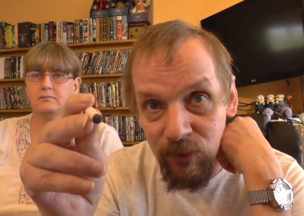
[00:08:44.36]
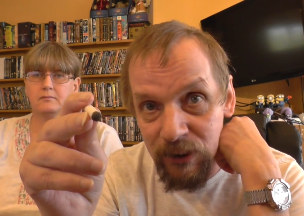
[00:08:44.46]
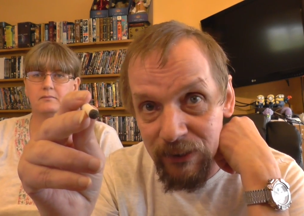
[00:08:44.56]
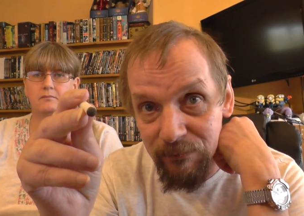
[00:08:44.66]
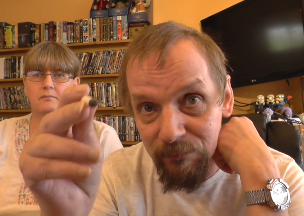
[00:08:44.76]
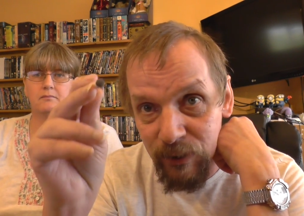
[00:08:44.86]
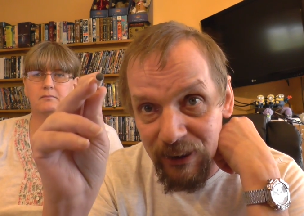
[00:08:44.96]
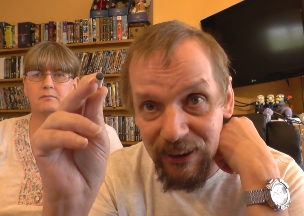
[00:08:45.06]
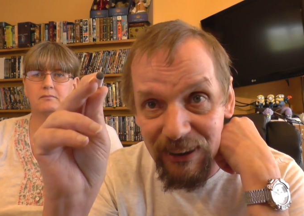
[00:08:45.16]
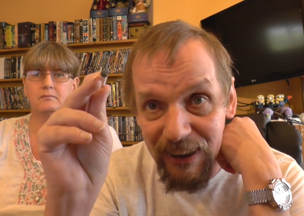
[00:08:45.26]
Speaker 1: right? But
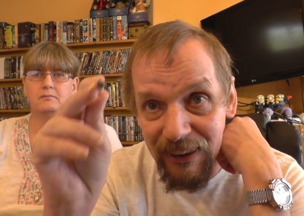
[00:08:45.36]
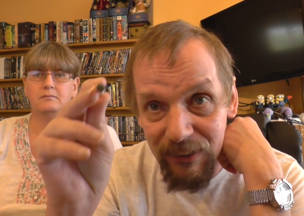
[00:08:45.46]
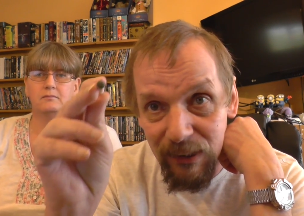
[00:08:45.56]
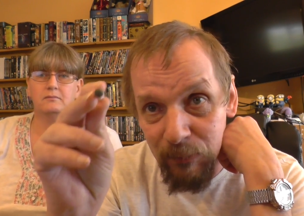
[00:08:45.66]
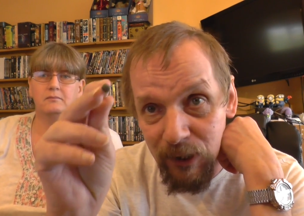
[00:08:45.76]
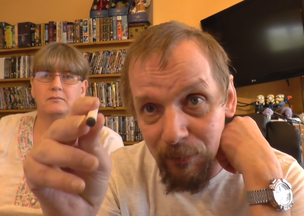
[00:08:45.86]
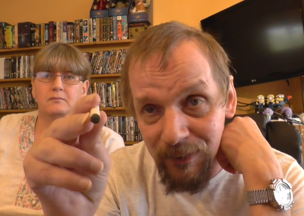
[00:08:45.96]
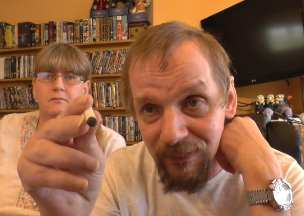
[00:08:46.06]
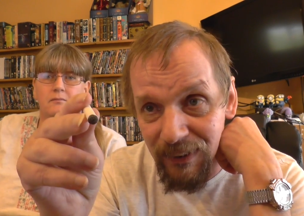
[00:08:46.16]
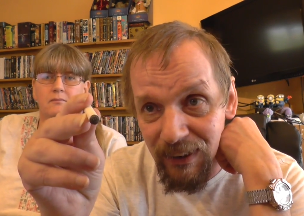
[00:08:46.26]
as it stands at the
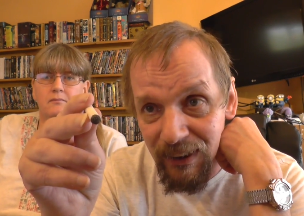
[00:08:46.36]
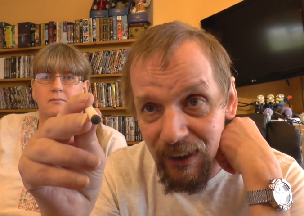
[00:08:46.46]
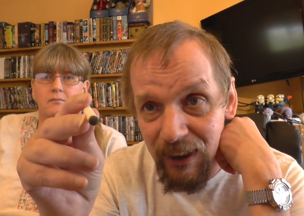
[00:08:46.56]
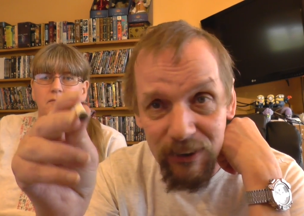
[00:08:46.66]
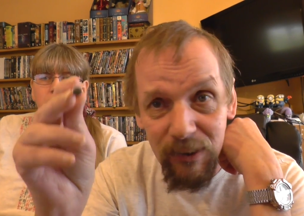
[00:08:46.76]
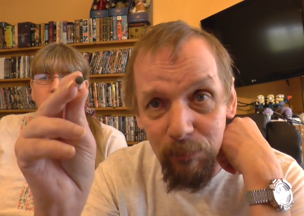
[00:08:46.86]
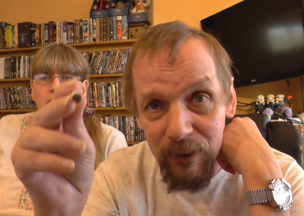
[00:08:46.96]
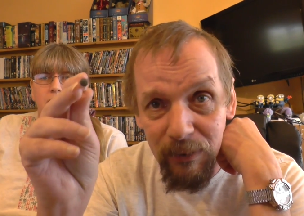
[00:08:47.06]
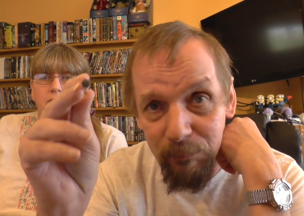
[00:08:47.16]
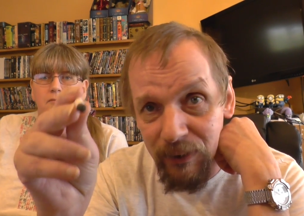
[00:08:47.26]
moment, it's a
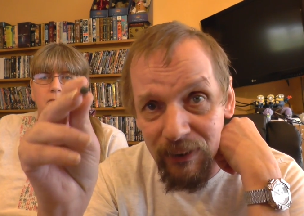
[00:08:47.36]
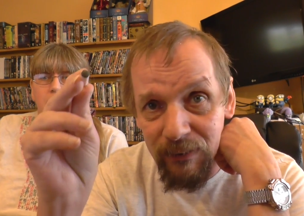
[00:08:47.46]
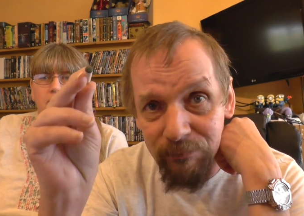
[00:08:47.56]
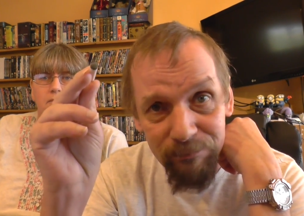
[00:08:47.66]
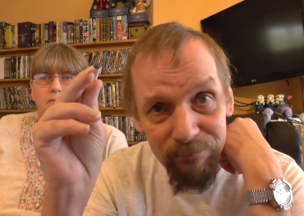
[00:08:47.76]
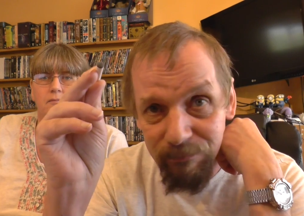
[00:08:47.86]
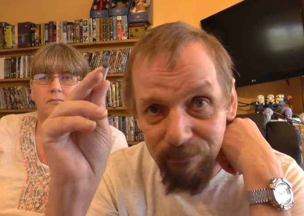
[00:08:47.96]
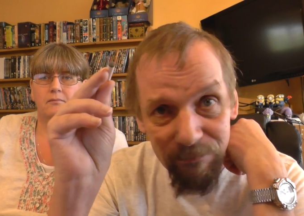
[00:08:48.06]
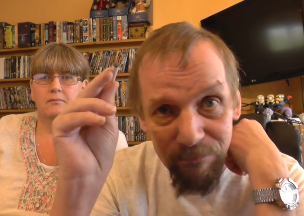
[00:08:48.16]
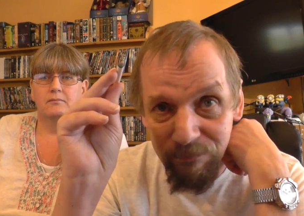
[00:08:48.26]
complete pile of
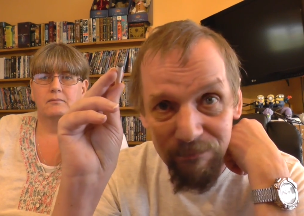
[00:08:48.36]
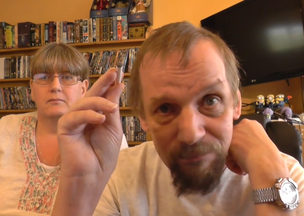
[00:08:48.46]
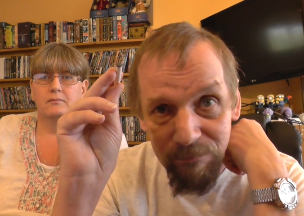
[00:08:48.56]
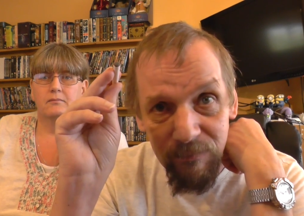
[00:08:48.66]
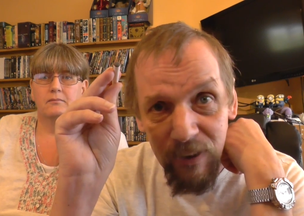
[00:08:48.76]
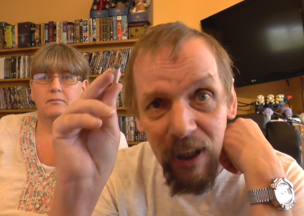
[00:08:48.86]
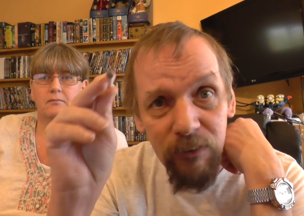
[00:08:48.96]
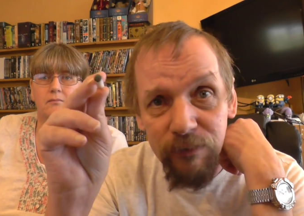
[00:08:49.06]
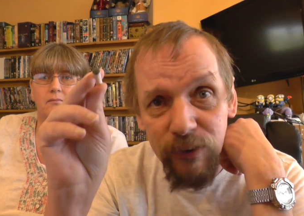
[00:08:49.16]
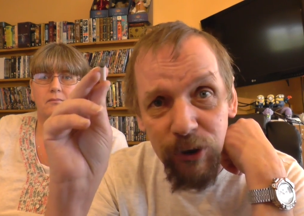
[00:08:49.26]

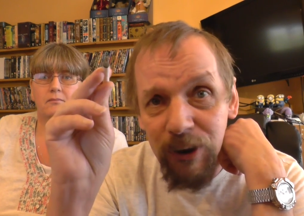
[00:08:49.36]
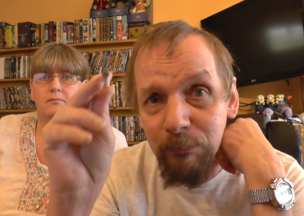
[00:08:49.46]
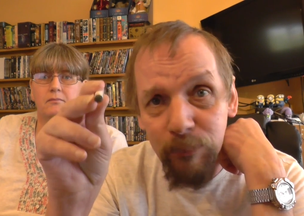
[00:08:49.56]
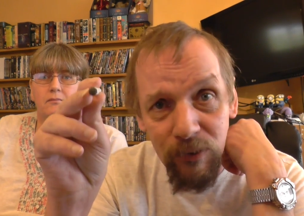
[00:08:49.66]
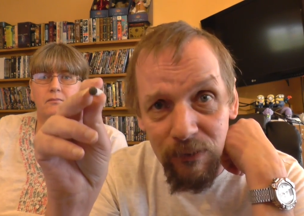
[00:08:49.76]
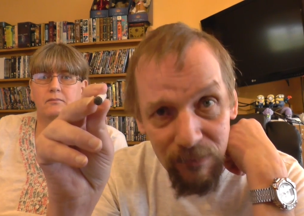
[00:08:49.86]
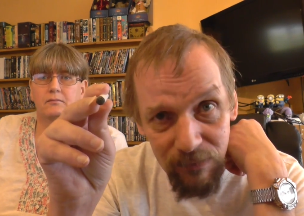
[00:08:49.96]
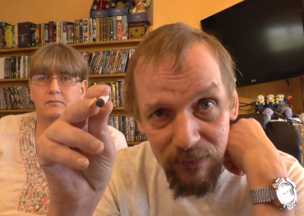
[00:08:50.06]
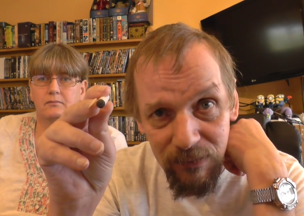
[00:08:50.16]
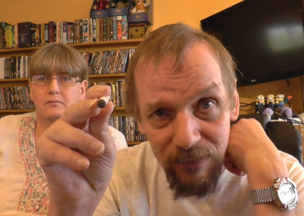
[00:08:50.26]
Herefordshire bull,
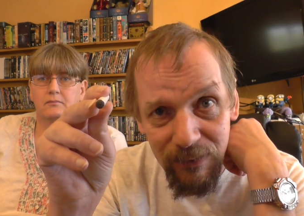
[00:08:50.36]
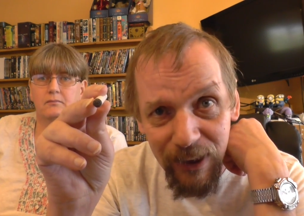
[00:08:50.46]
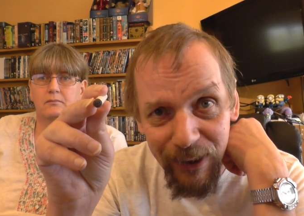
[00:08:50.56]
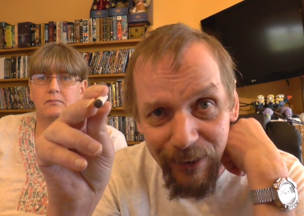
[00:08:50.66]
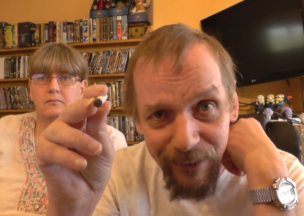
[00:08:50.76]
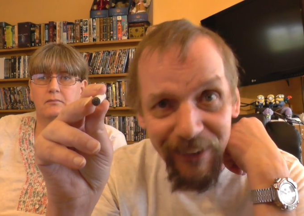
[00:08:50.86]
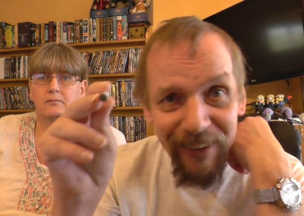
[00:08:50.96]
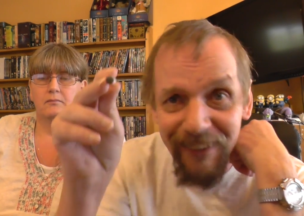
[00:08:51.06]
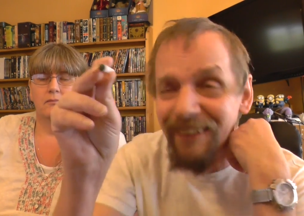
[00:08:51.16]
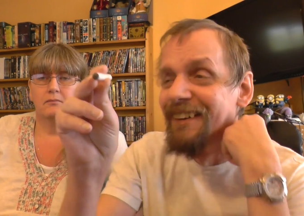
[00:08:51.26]
Speaker 2: okay?
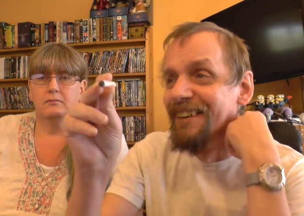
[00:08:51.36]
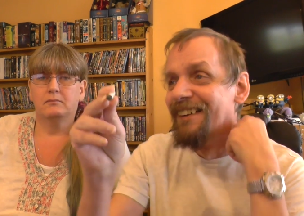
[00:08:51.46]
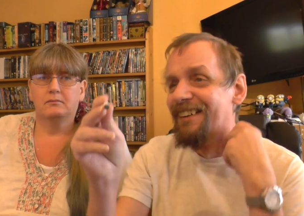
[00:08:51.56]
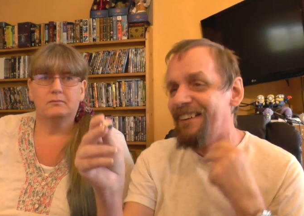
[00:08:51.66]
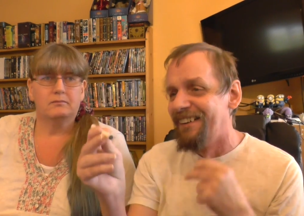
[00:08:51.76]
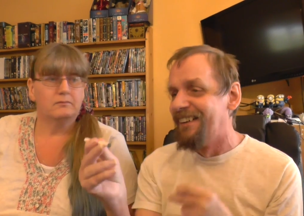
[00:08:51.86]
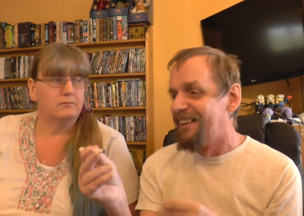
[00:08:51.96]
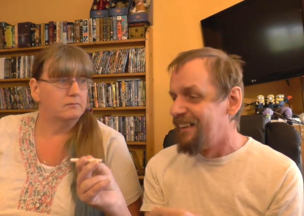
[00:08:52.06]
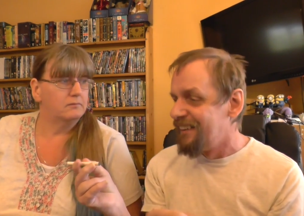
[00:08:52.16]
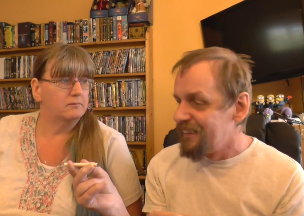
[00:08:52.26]
It
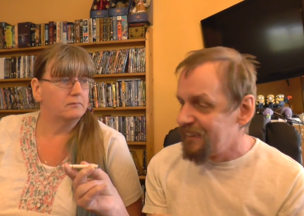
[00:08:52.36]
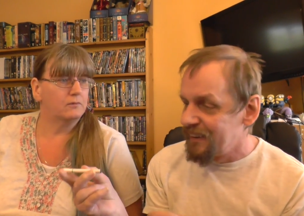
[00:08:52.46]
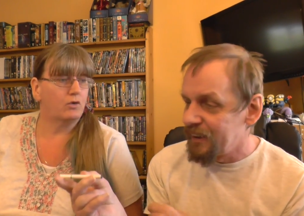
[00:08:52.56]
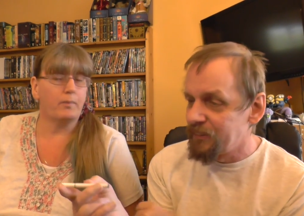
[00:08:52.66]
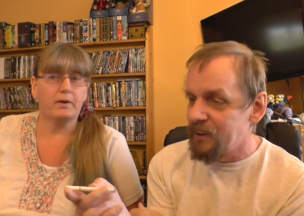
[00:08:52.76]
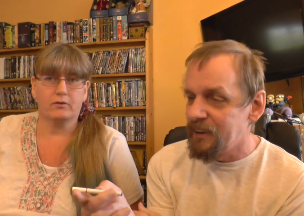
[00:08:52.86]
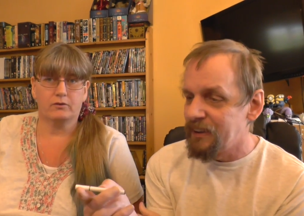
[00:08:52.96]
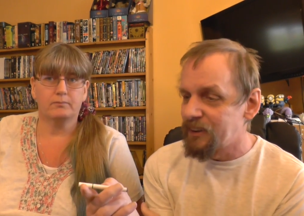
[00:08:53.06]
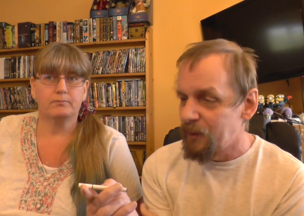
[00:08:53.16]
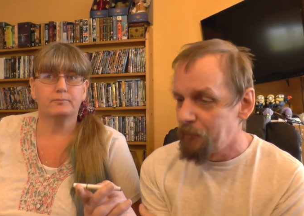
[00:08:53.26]
really
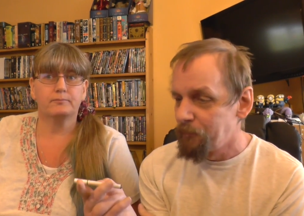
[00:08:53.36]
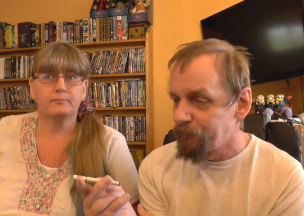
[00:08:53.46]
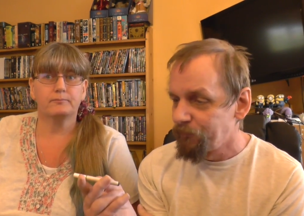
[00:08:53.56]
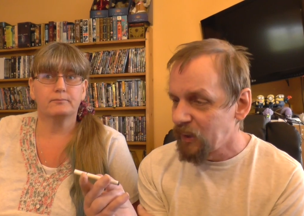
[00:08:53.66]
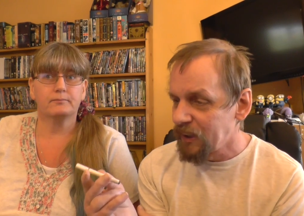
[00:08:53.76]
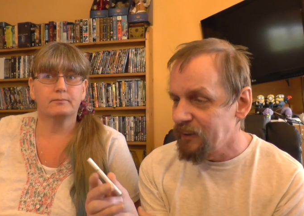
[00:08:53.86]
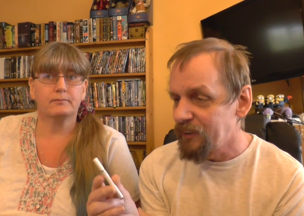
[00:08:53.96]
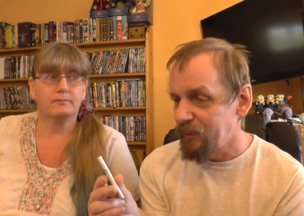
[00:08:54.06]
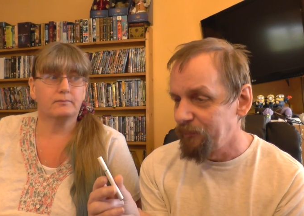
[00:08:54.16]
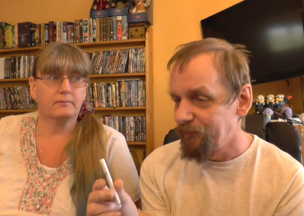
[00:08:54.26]
is.
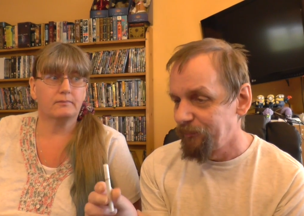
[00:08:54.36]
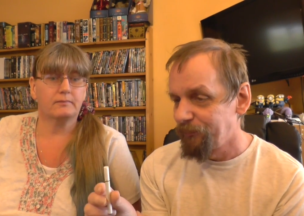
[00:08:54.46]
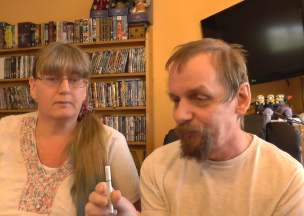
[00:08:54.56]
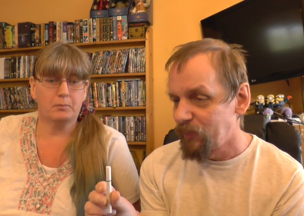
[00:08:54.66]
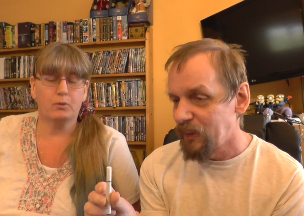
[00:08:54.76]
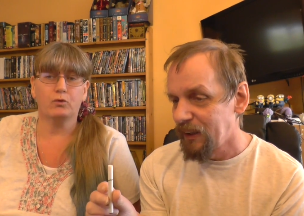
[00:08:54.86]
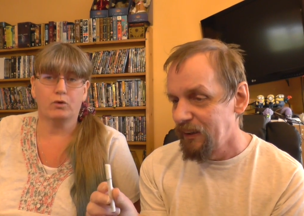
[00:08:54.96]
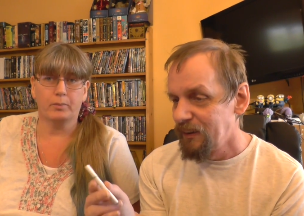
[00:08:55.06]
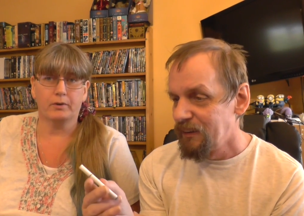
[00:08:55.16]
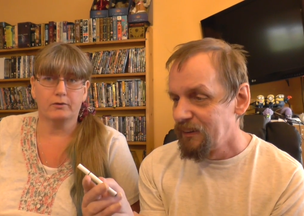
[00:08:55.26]
Yes. The bull
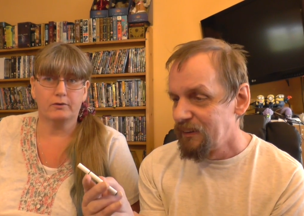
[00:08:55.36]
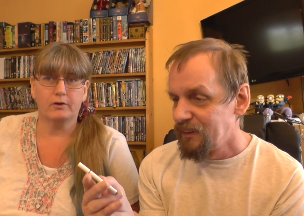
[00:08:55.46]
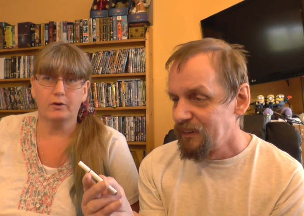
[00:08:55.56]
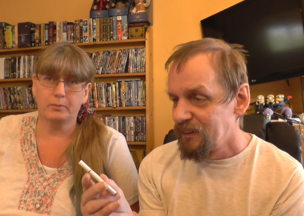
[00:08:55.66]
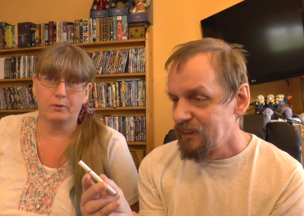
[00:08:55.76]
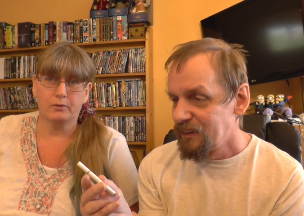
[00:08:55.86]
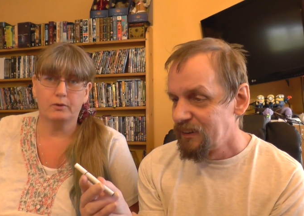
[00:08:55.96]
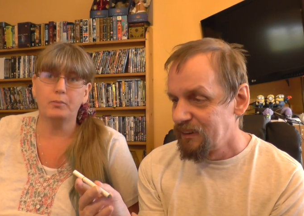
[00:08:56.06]
droppings, not the bull. The